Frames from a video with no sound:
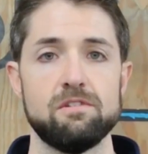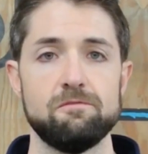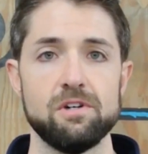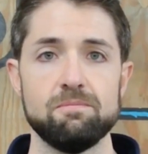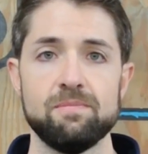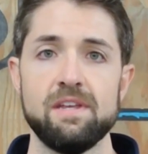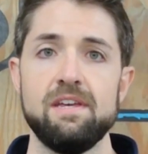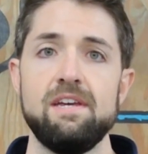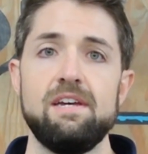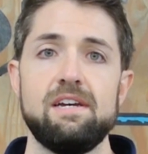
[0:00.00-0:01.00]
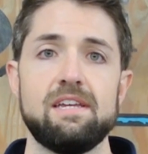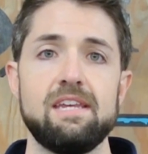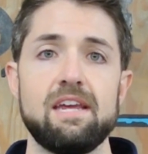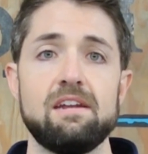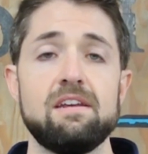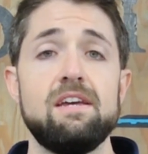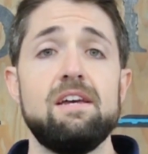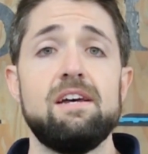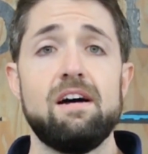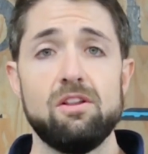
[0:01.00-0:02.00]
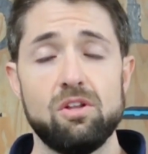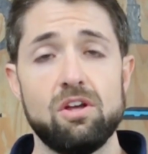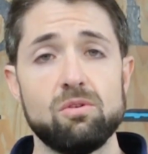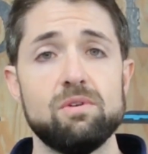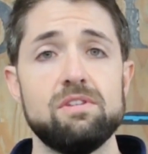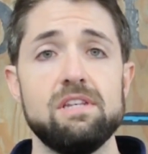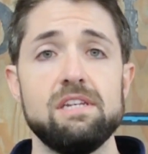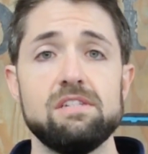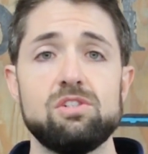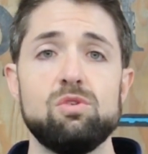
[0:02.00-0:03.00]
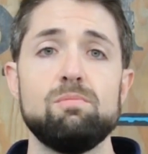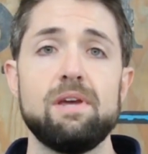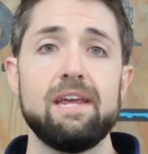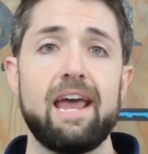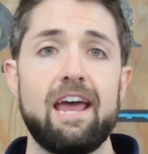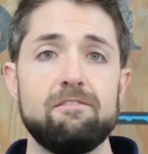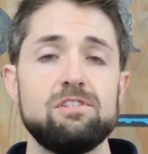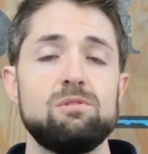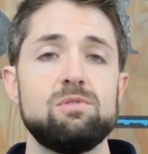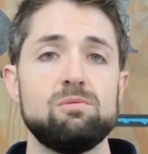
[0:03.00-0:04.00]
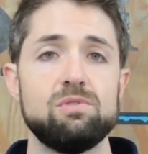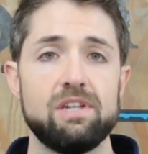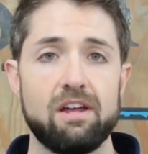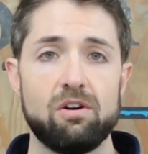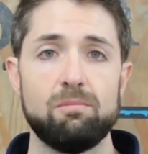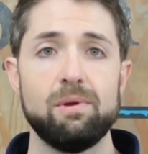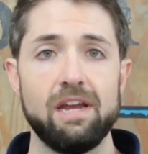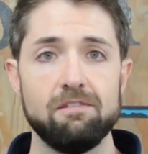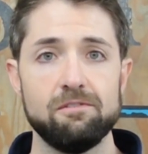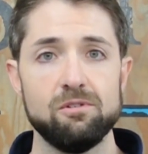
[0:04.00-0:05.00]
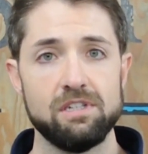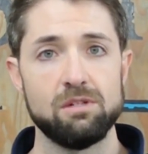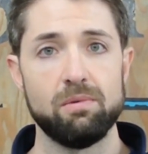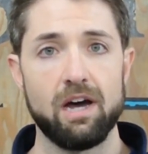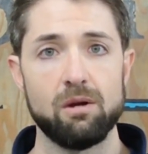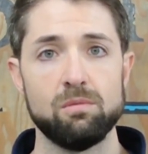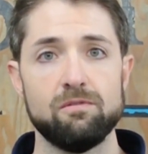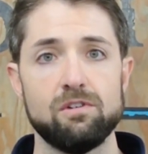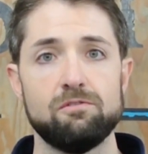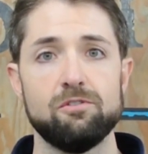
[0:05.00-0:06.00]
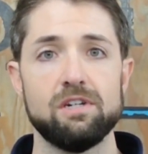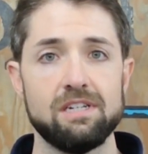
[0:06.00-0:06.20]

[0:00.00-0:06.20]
the foot. Again, Along with these, you may have symptoms that are painful in the bottom of your foot